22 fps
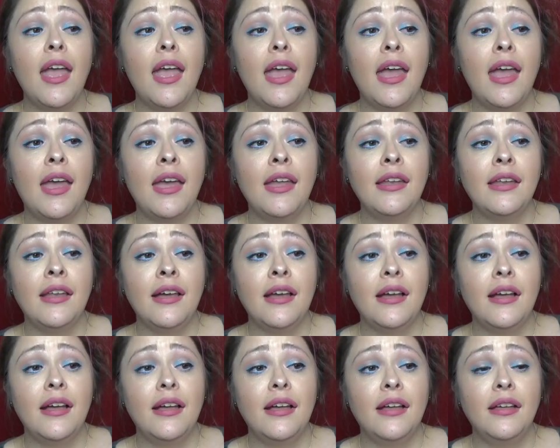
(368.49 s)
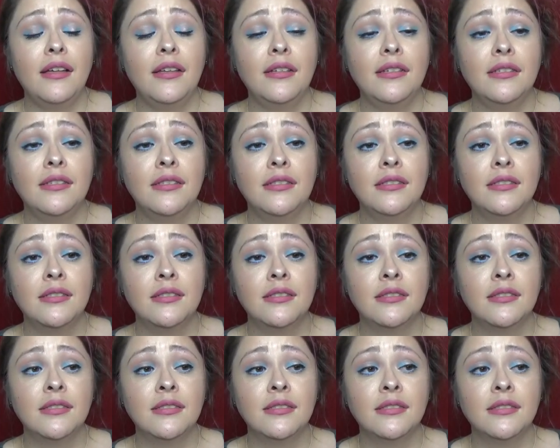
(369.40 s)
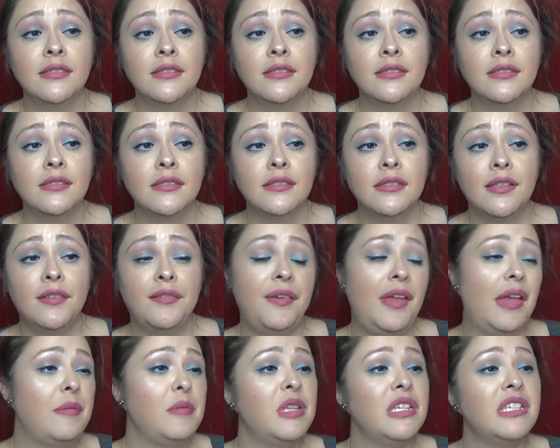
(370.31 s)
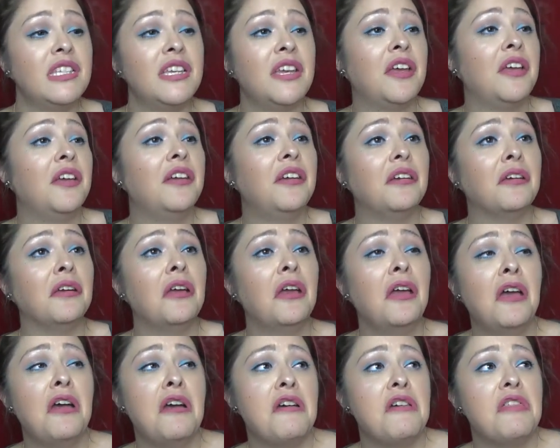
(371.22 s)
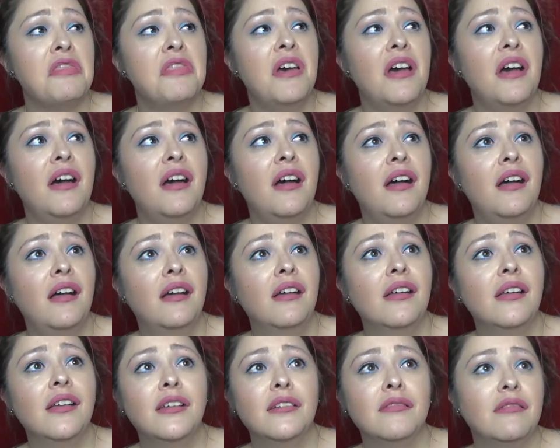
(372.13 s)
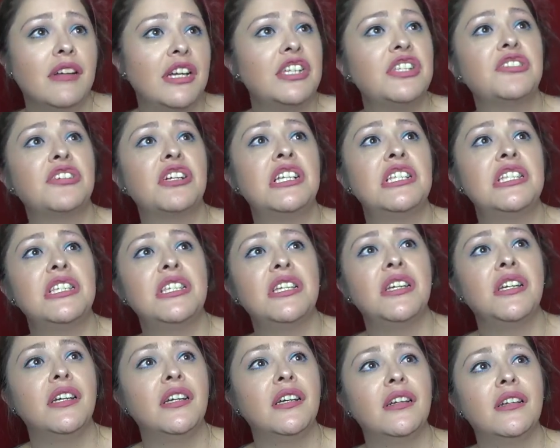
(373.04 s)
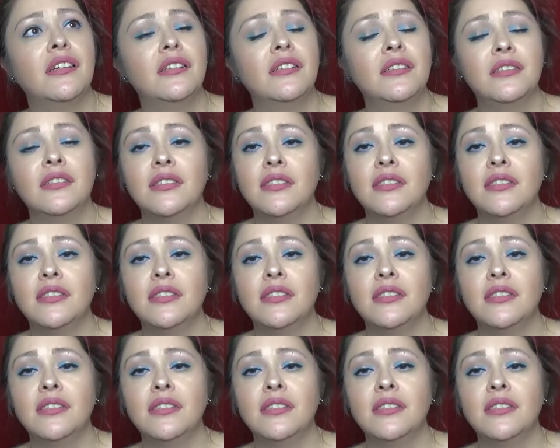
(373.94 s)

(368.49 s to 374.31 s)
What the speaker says: and the family's here, the restaurant's here,